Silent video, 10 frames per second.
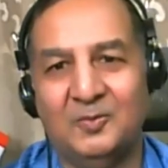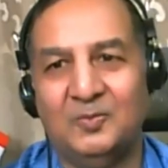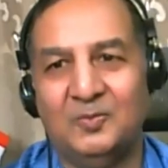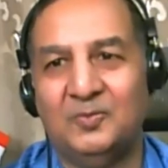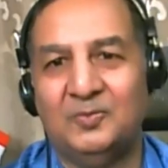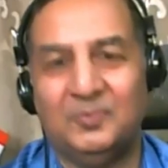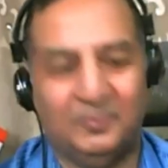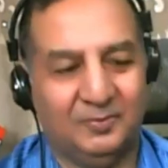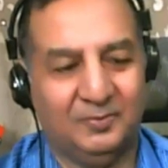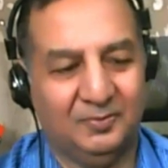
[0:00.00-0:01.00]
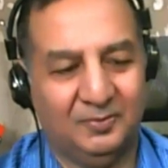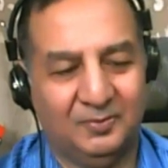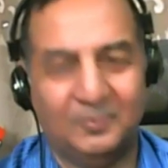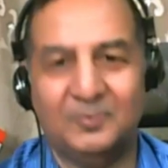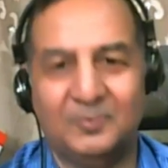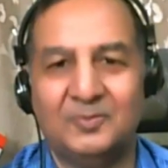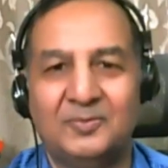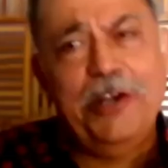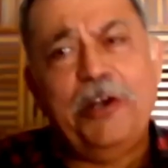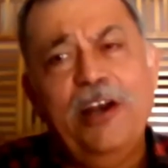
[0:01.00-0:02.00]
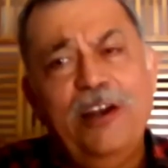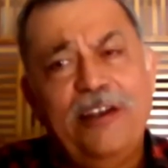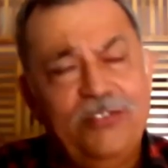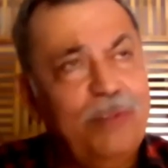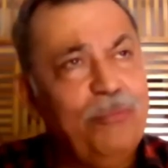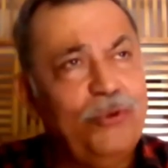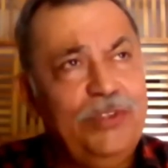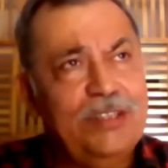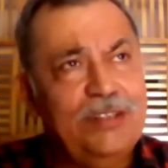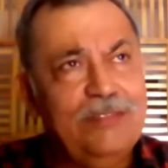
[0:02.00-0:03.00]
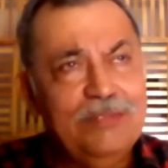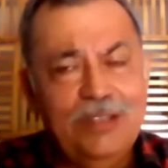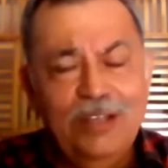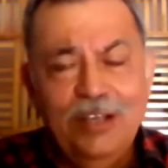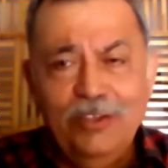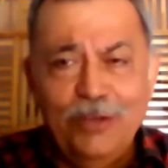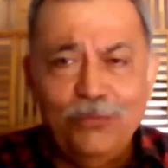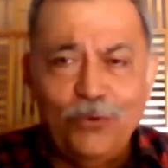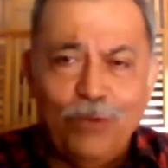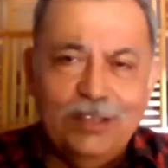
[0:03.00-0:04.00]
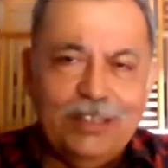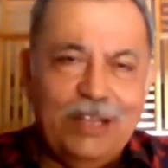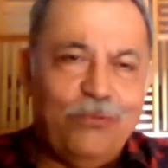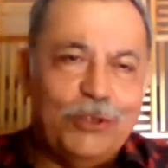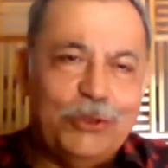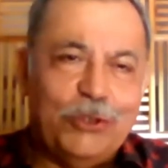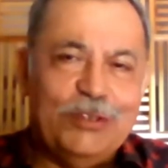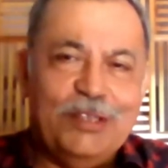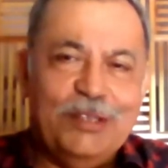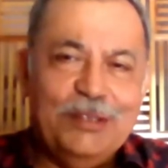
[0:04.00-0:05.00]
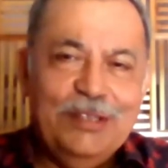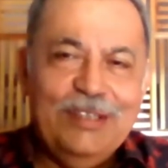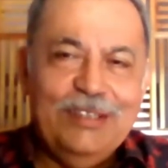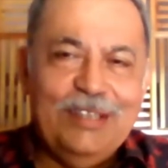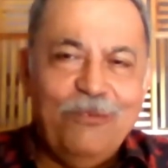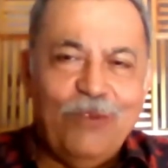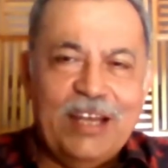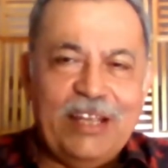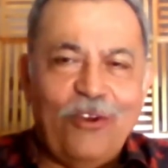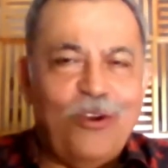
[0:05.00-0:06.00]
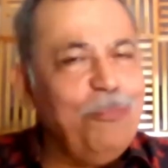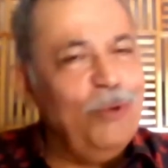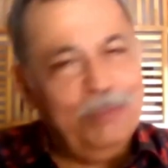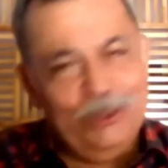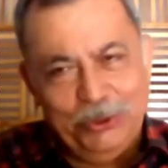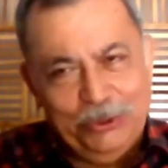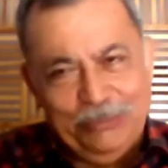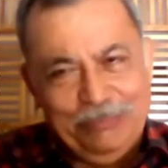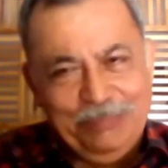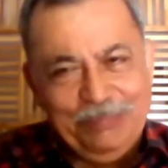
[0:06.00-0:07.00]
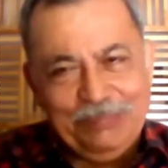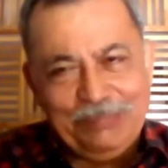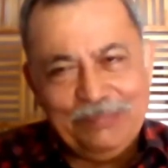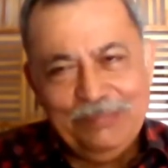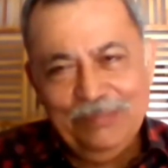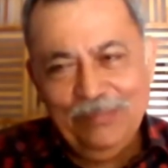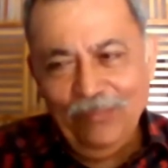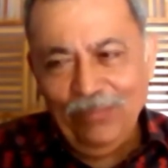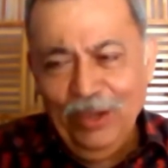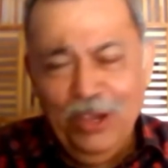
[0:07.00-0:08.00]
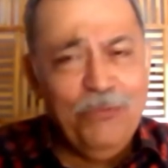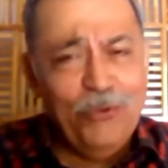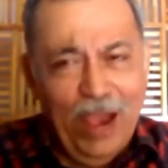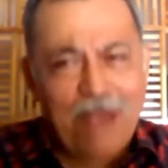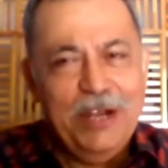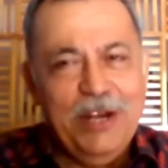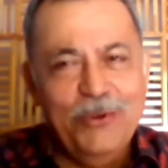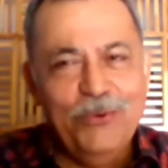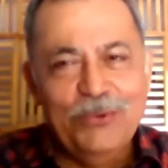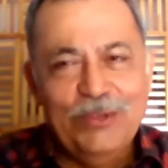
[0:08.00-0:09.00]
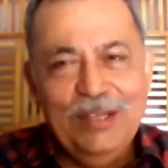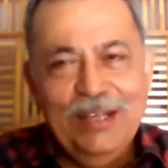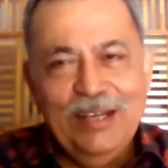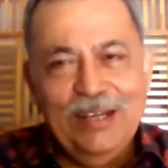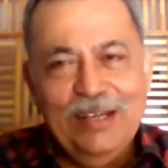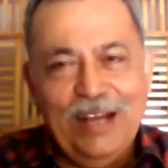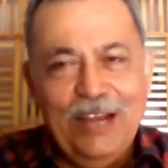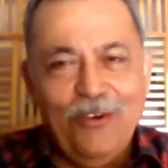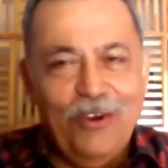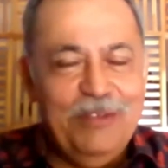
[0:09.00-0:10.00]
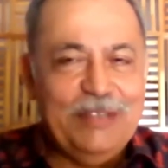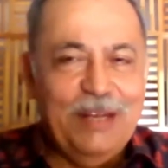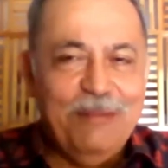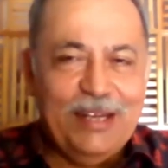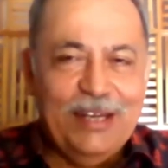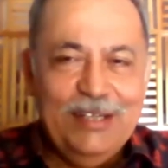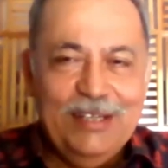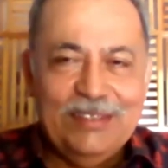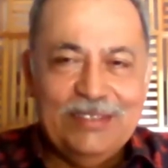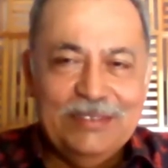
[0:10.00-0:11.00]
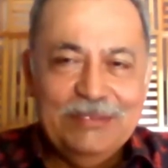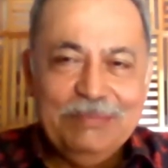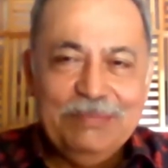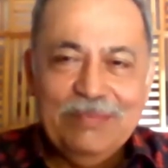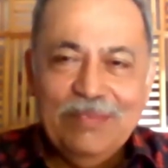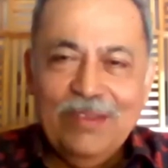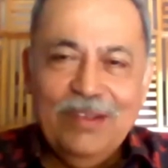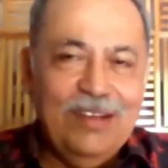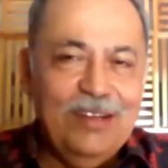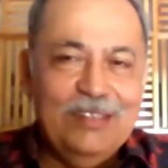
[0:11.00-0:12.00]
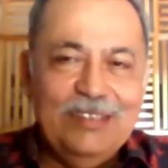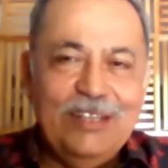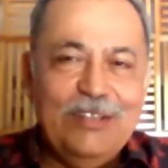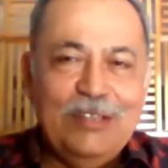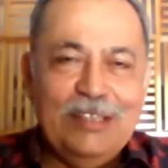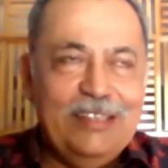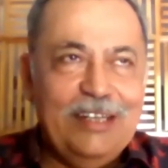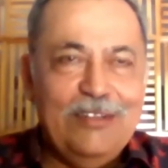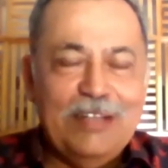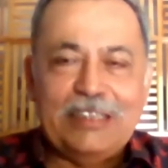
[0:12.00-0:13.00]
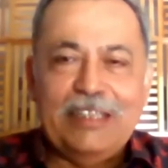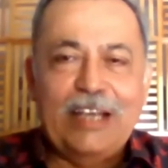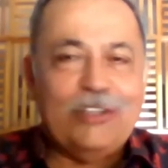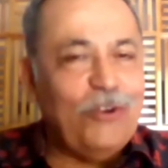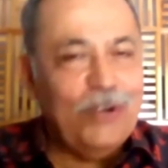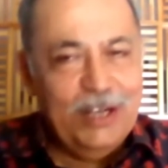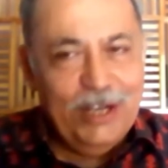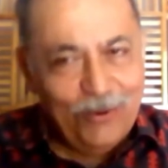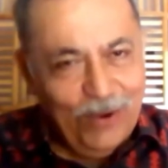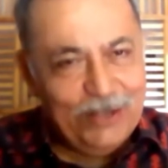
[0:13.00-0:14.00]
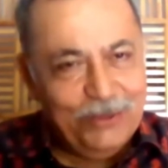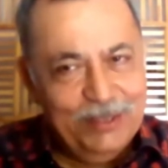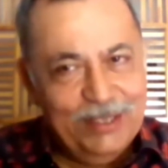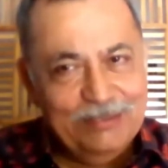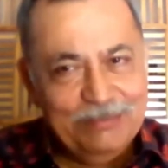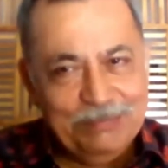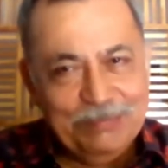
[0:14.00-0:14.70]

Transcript: all, it's a very detailed testing procedure. Therefore, one thing for sure, sir, that one cannot put up a show. If you have it in you, I always tell my candidates, there is nothing extraordinary required to be done.